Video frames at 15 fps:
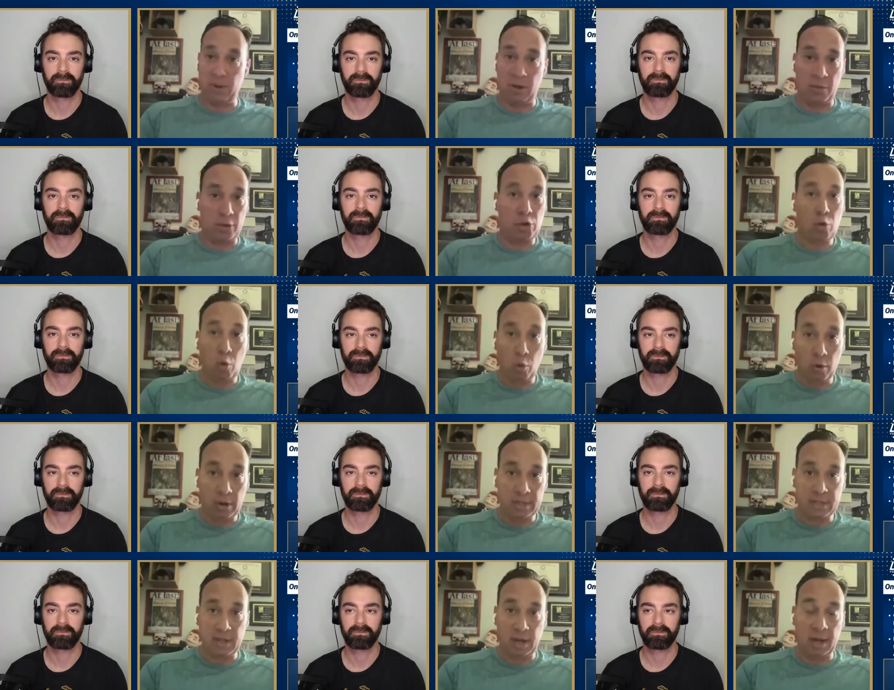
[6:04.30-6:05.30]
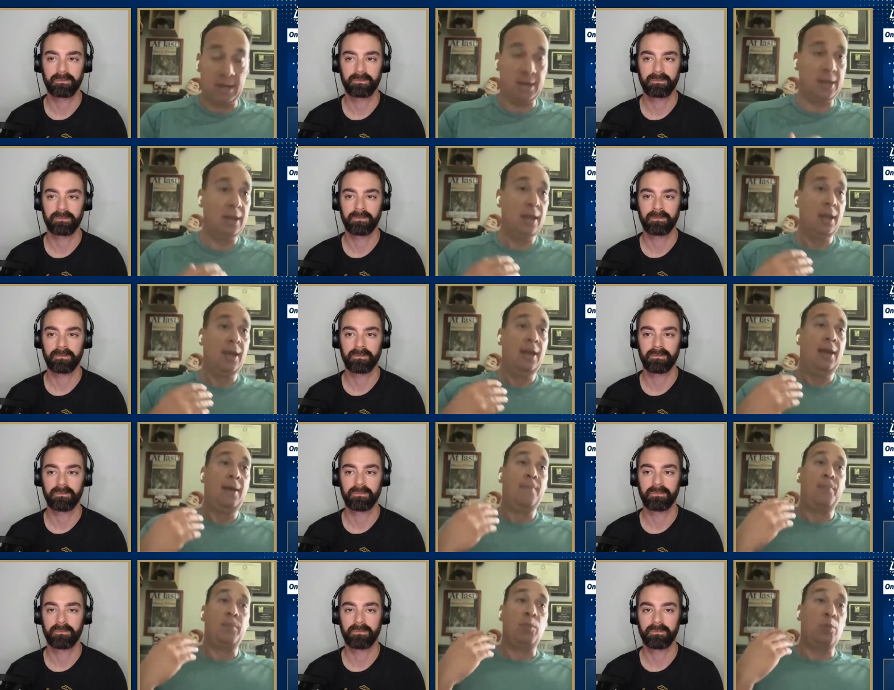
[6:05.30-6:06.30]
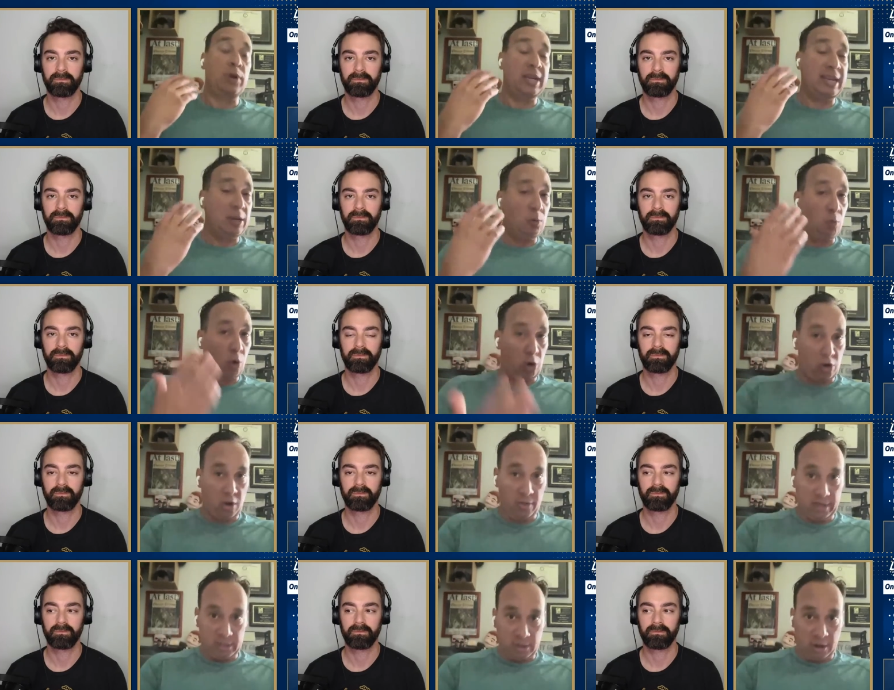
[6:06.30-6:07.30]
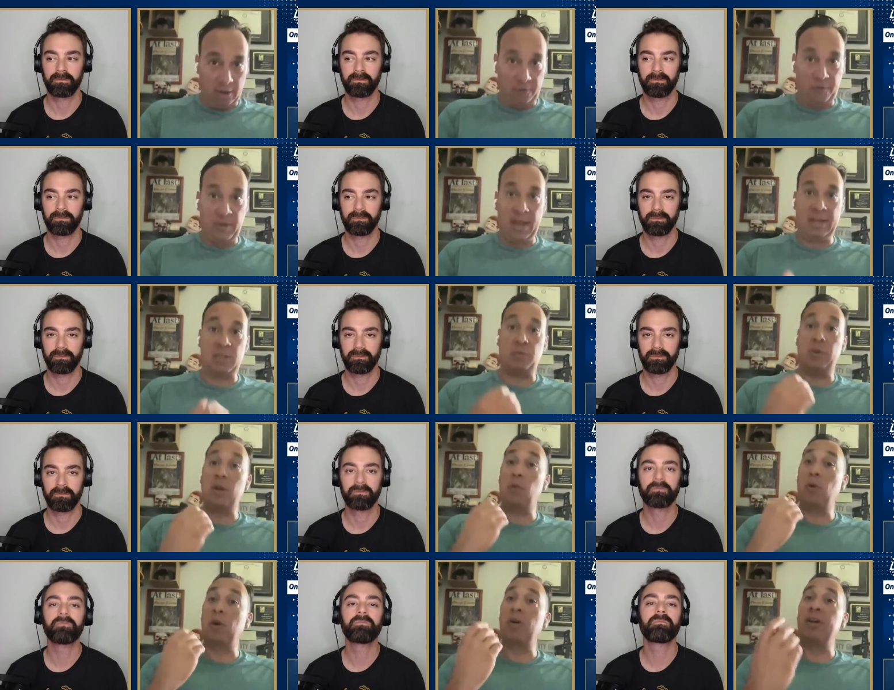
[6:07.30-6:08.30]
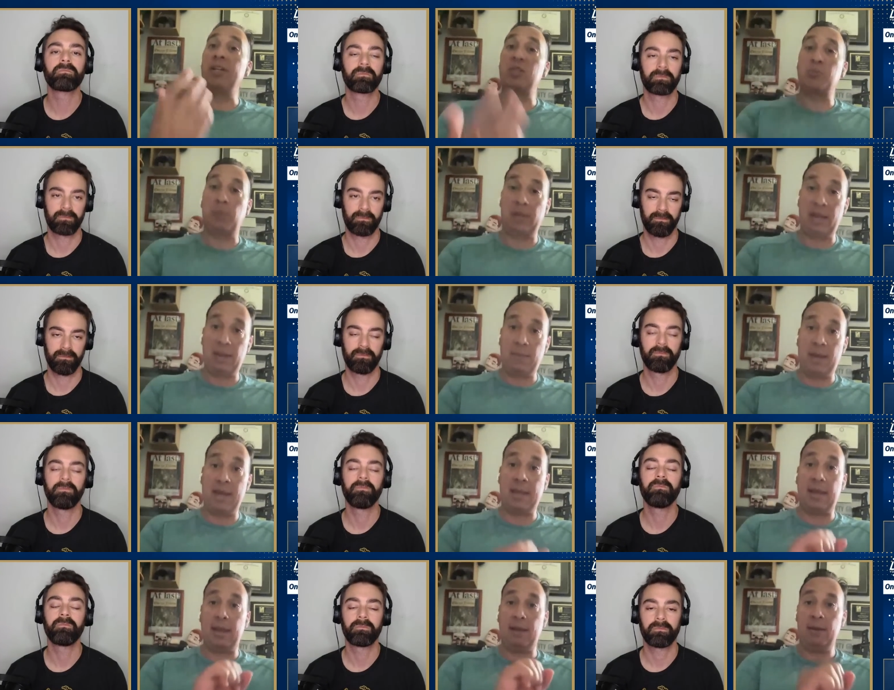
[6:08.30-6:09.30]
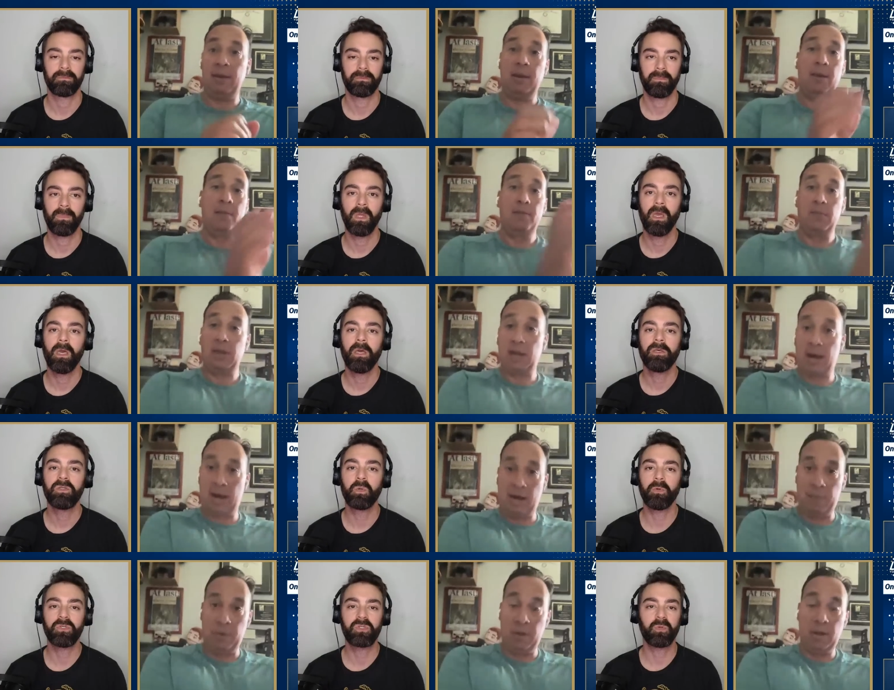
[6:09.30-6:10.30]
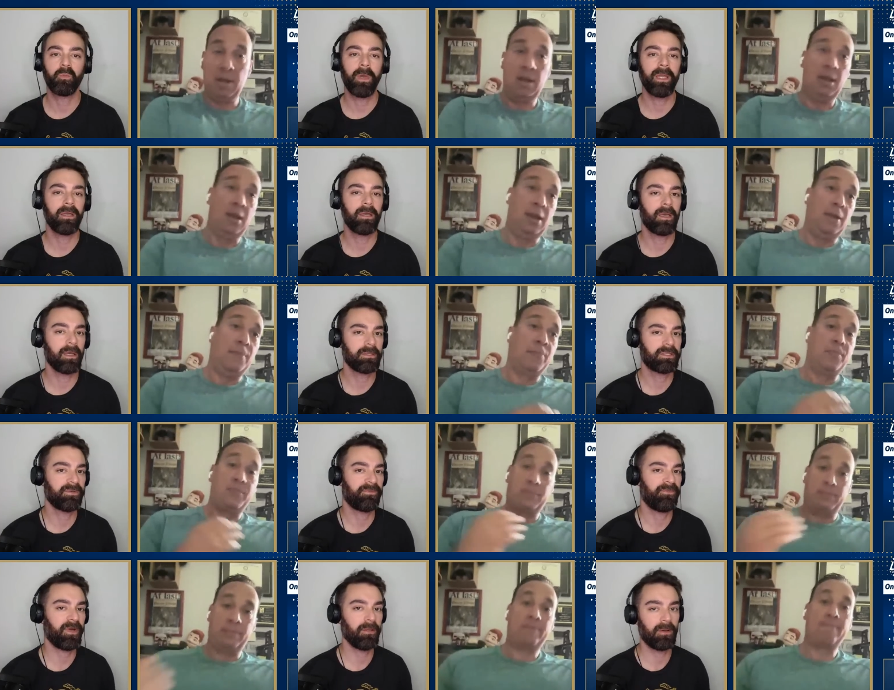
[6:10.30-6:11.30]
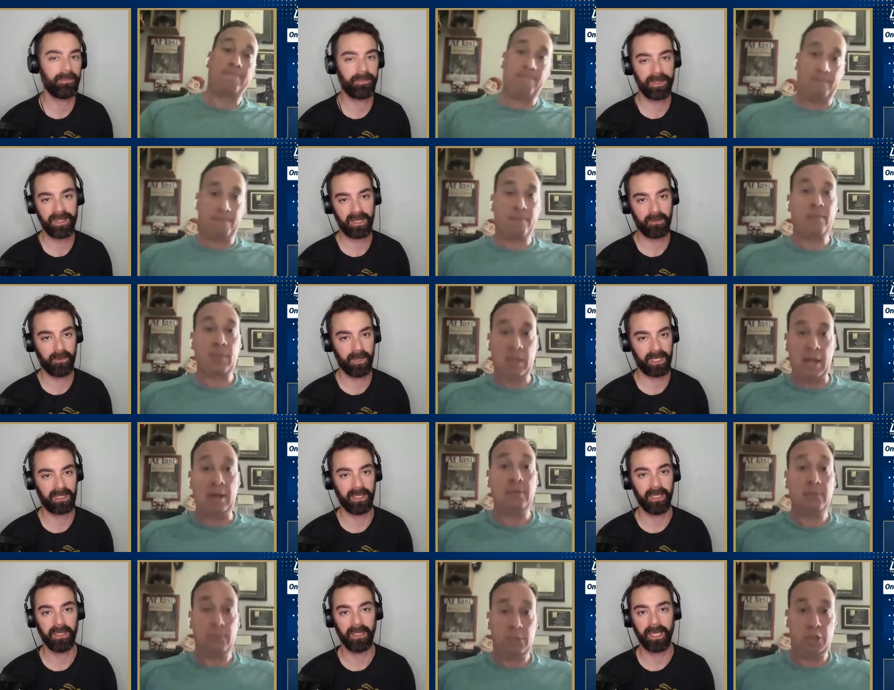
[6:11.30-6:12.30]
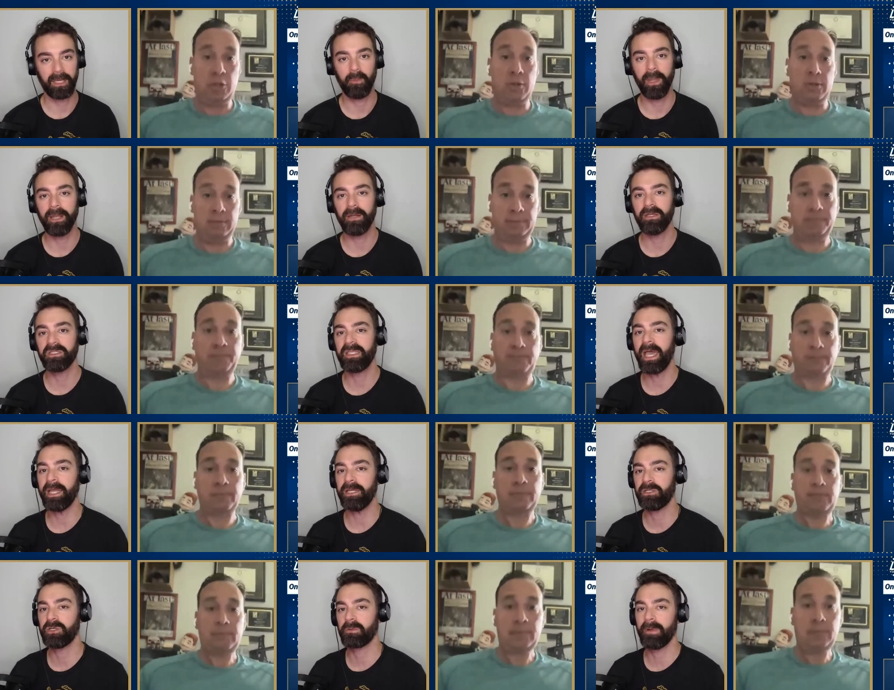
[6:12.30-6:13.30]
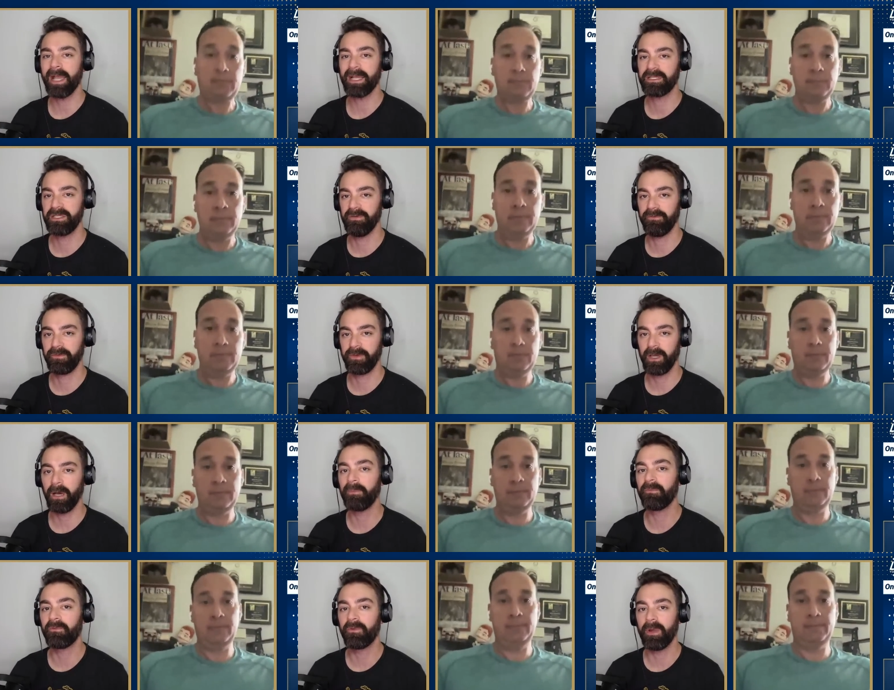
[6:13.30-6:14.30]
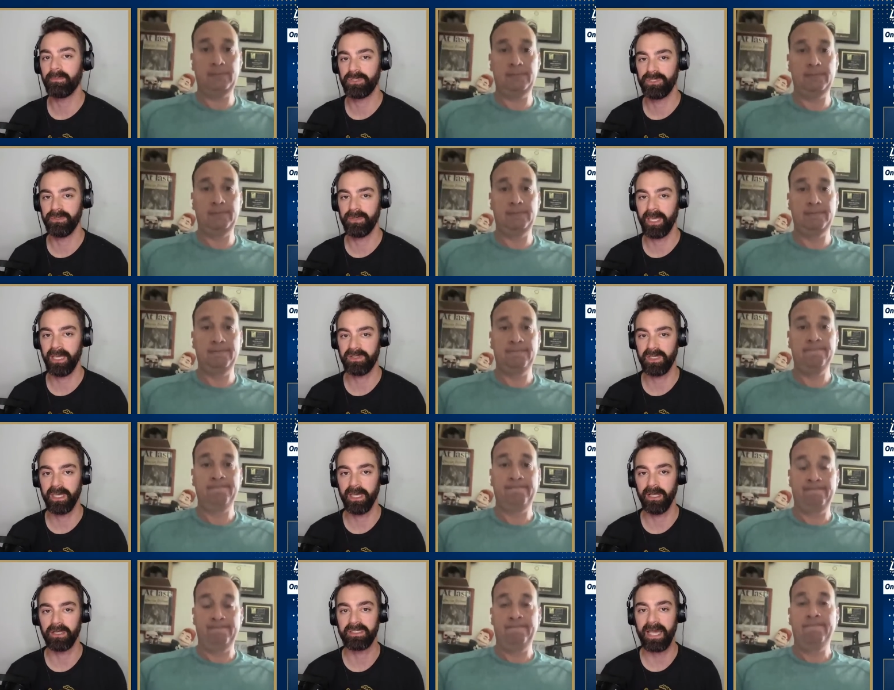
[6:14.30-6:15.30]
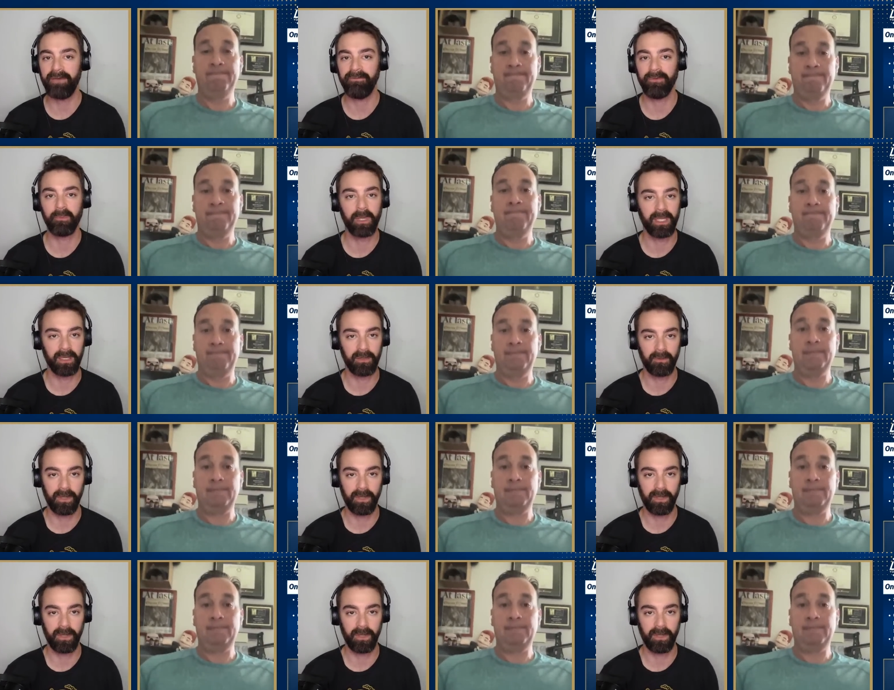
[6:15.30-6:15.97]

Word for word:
Speaker 1: to be on the quarter ton. We need to work on this offense. We need to work on his playmaking. So,
Speaker 2: so w- to follow up on that quickly, yeah, like sure. where does that directive come from to Casey Hill? Is that from Willie